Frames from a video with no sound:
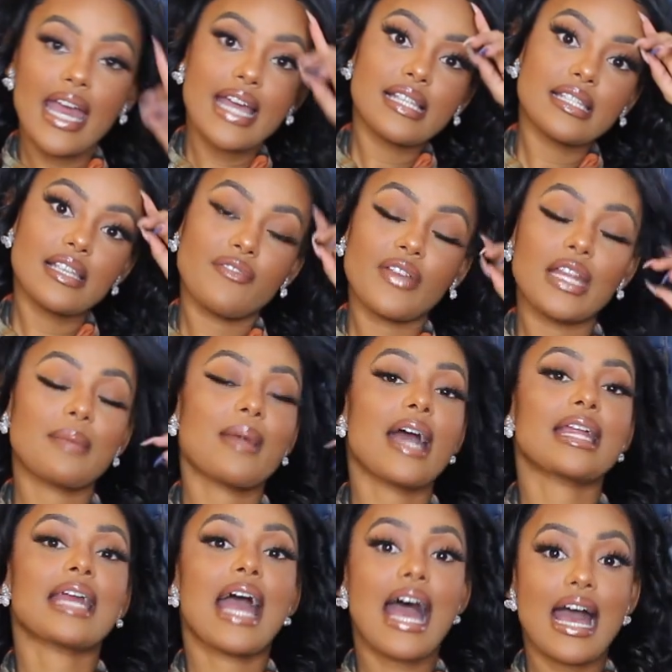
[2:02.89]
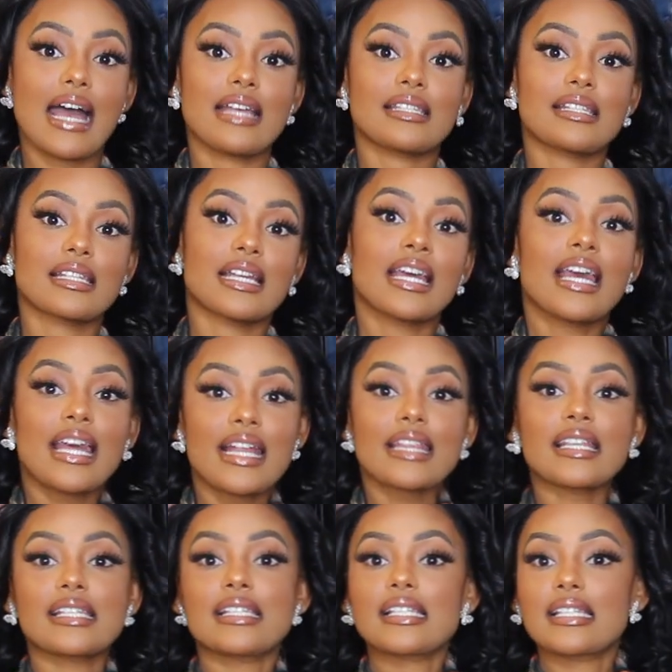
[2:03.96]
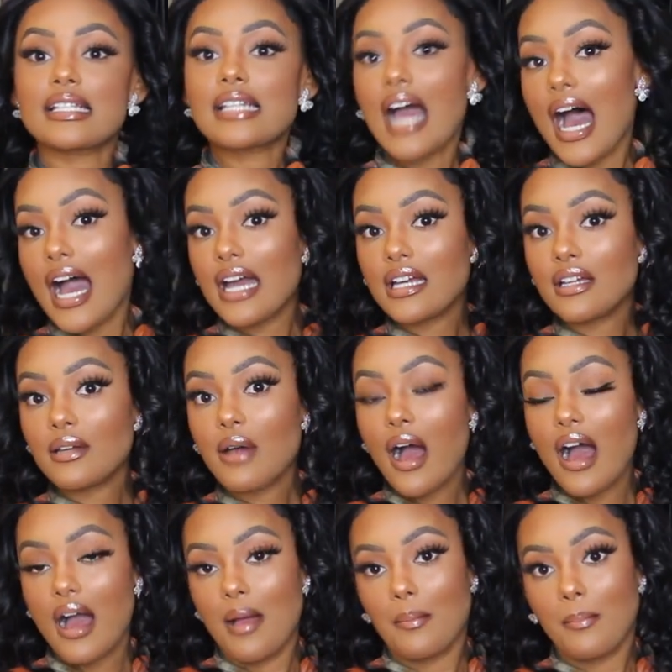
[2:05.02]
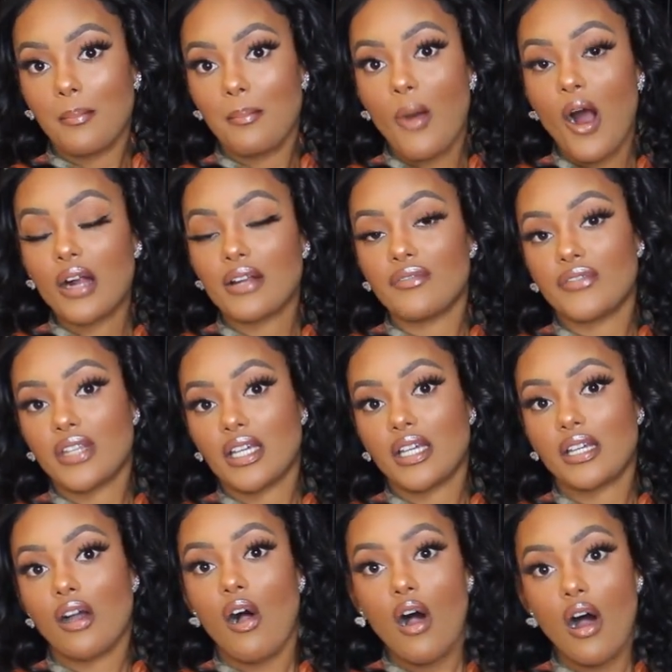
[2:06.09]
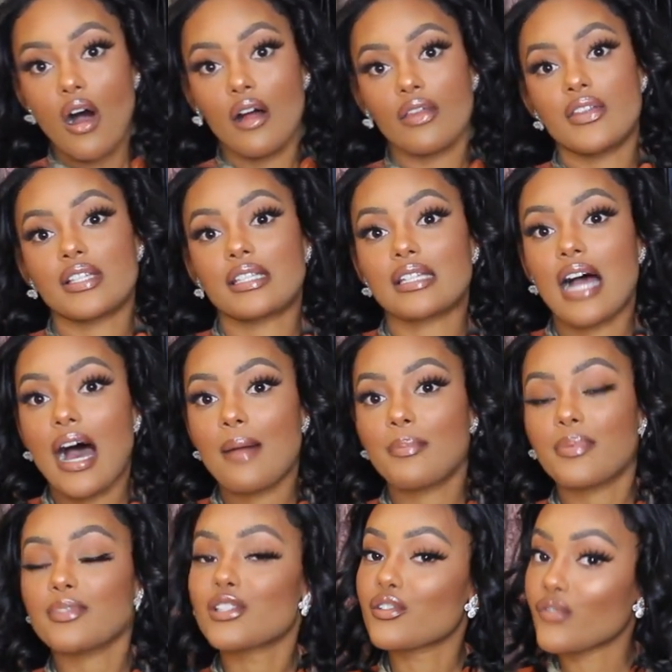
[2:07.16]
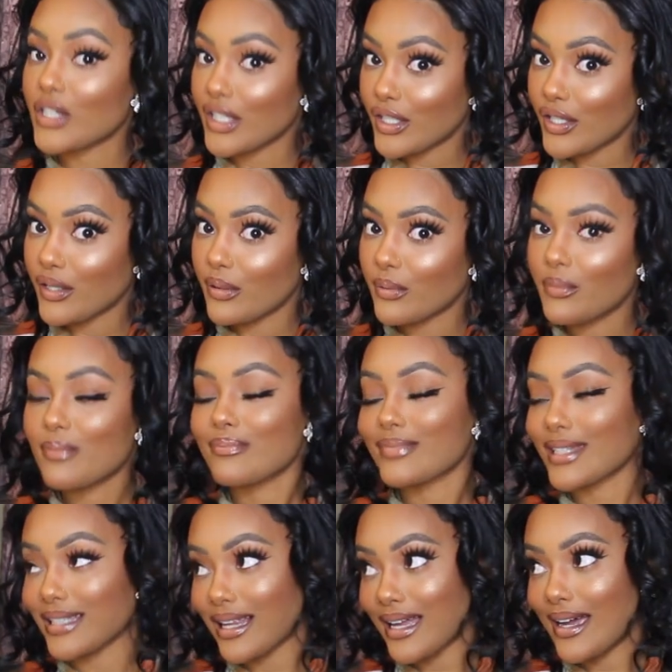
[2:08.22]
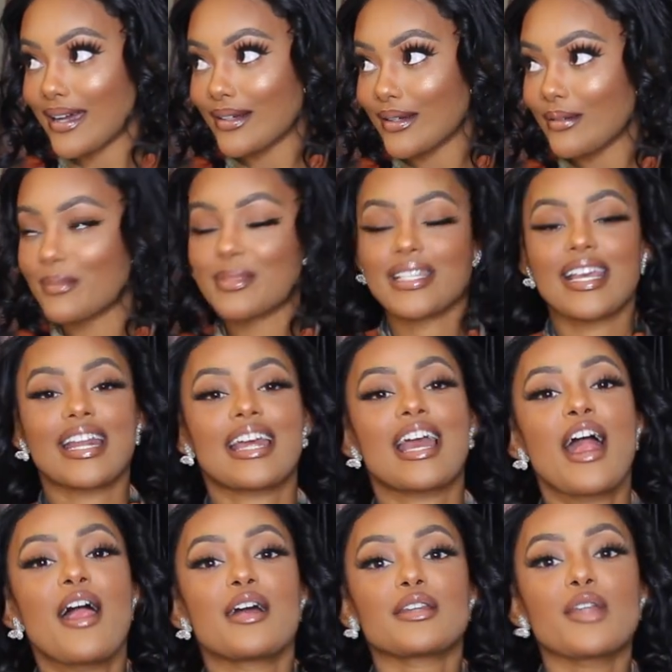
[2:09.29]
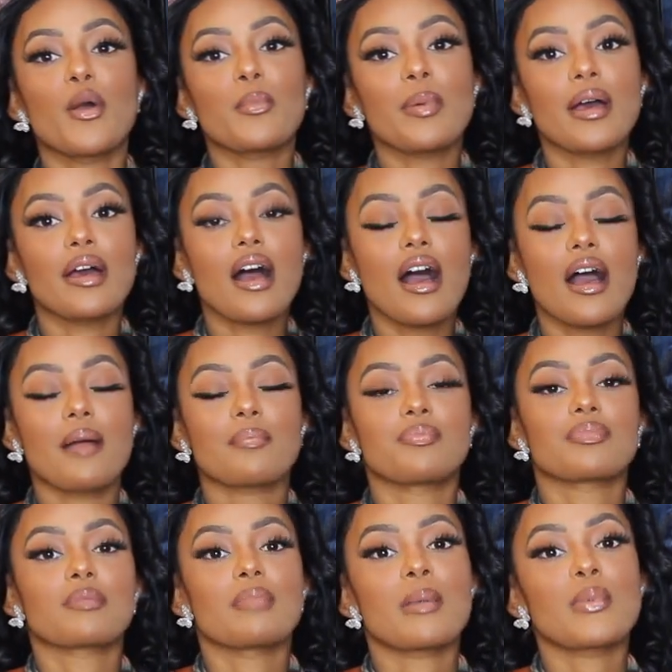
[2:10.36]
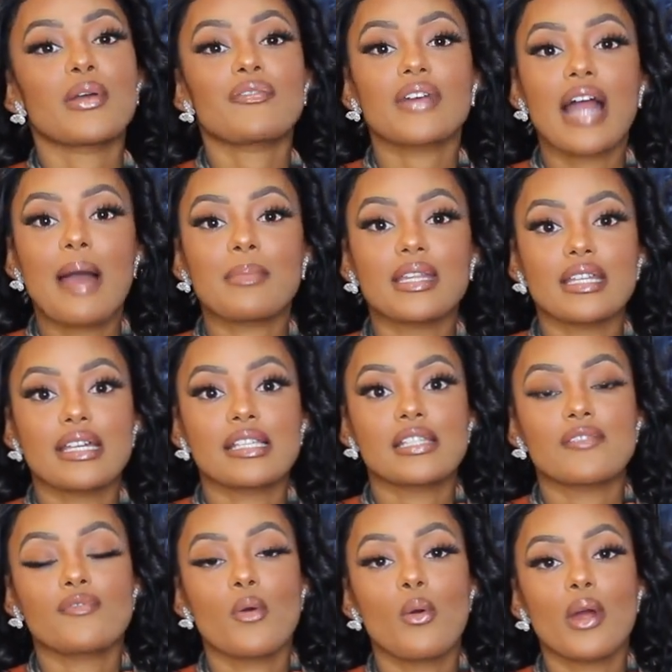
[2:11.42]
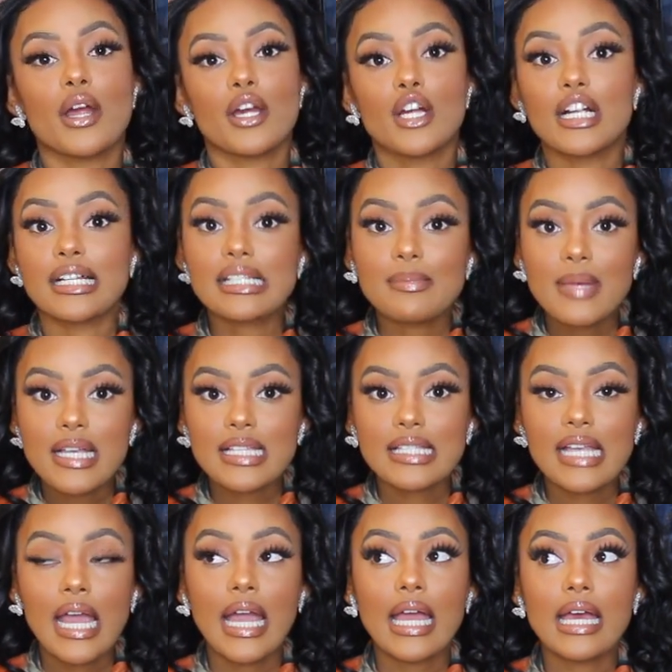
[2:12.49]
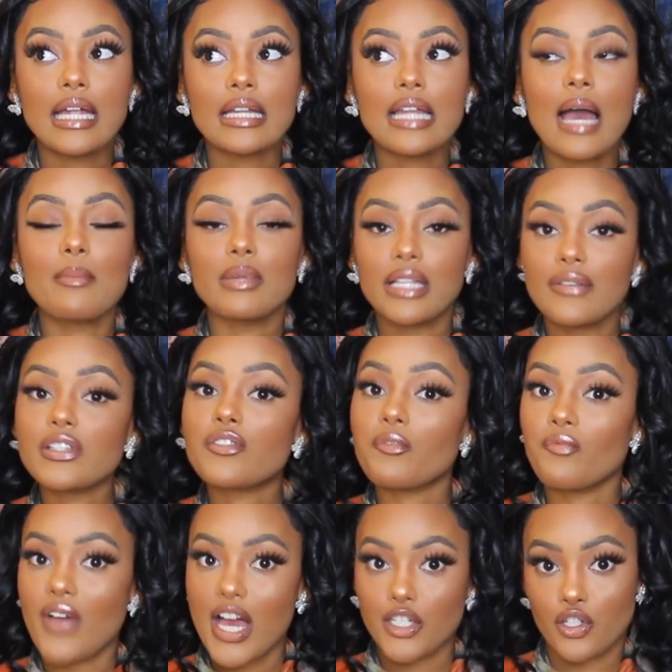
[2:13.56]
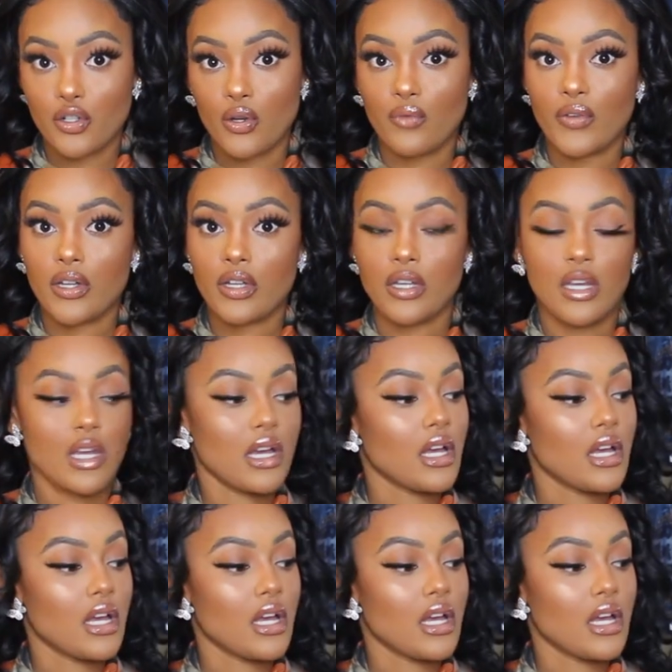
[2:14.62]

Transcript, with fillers: case if anybody asks, this is not um, part of the haul, this top. It's really cute. I know, I'm just kidding. No, but um, my boyfriend got me this for Christmas, and I believe it's from Fashion Nova.